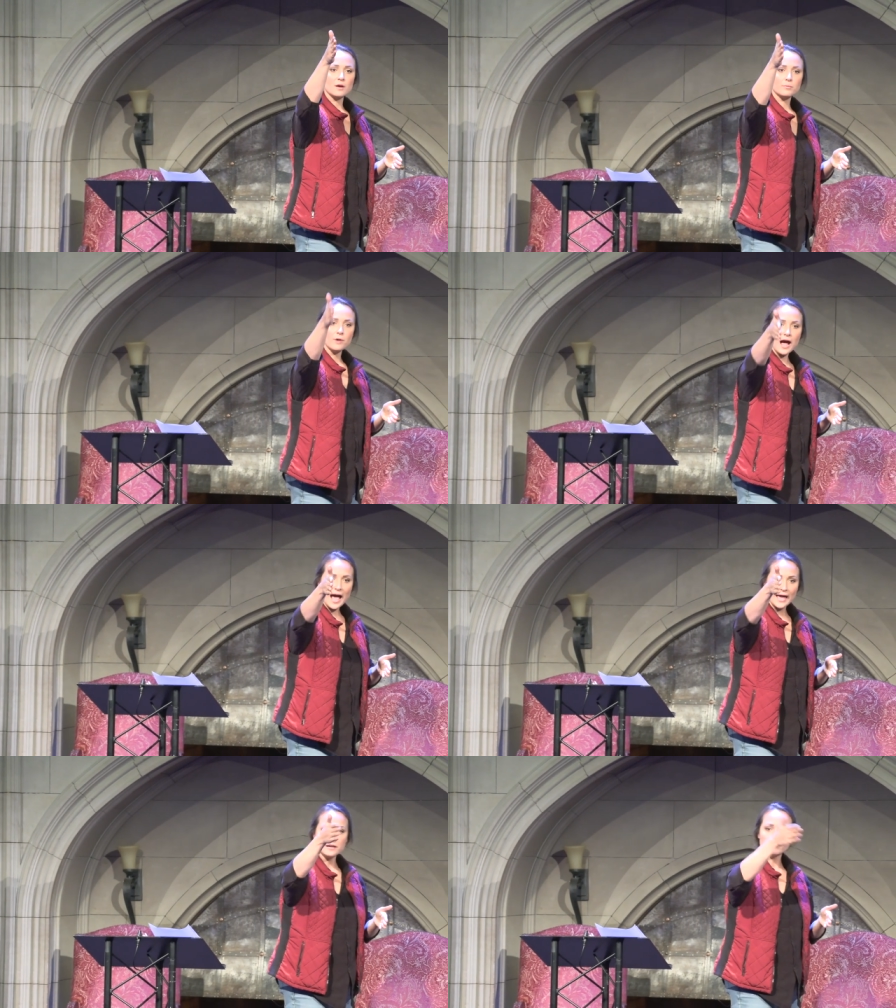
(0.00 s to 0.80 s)
a
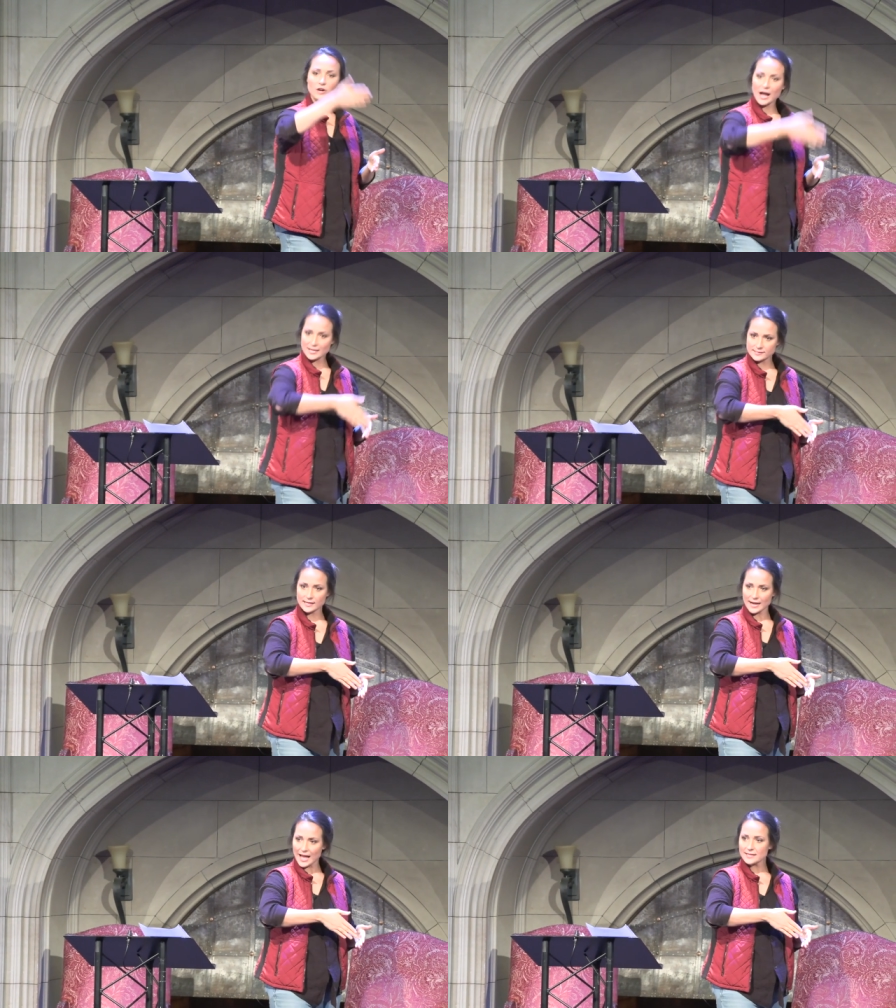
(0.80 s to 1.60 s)
bride for his
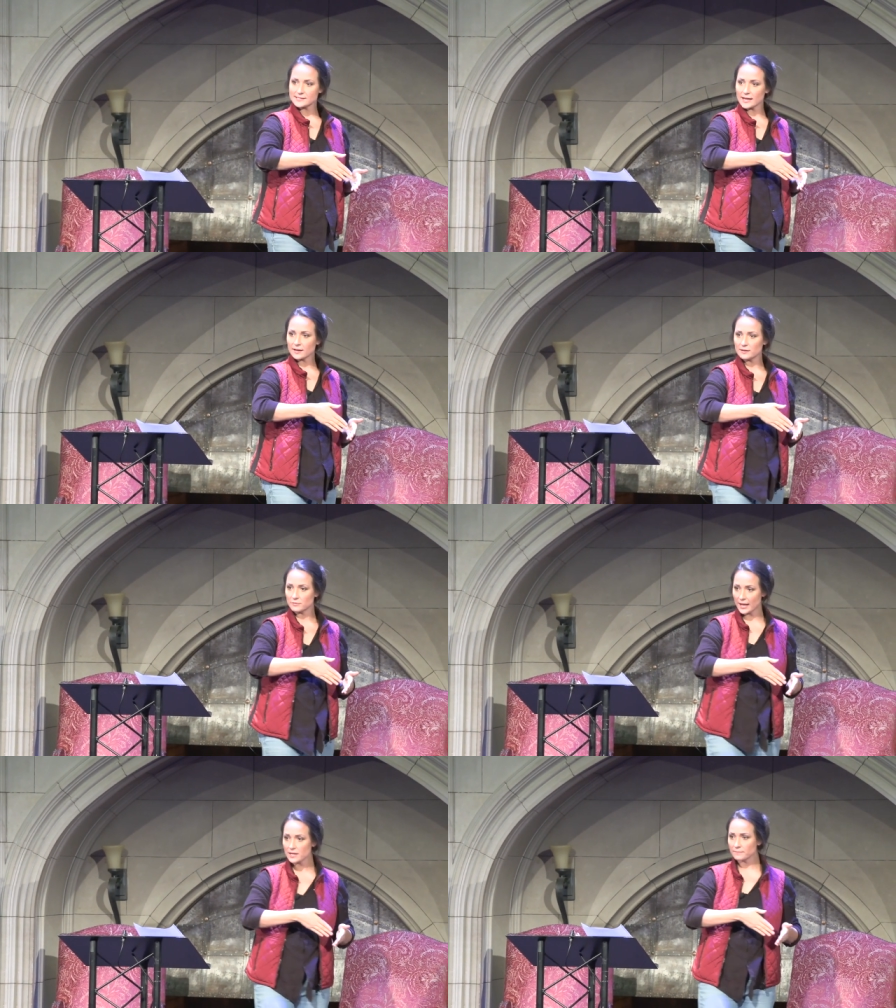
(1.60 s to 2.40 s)
son Isaac,
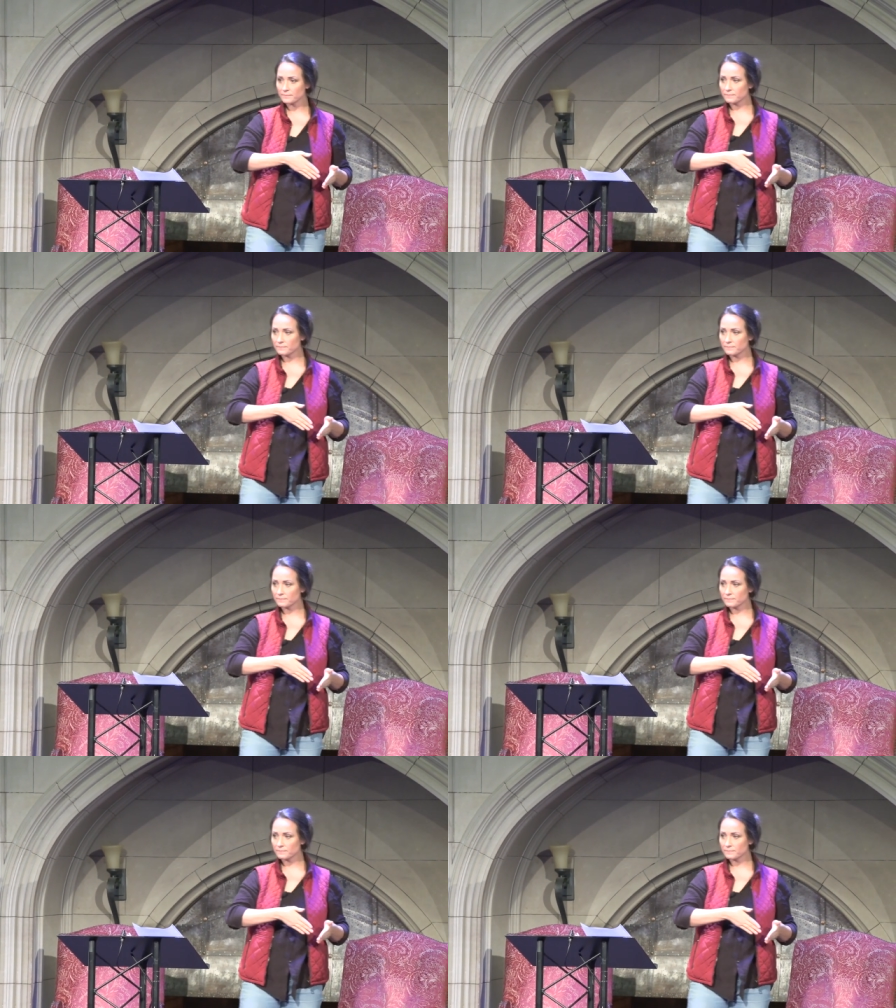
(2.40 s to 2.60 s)
right?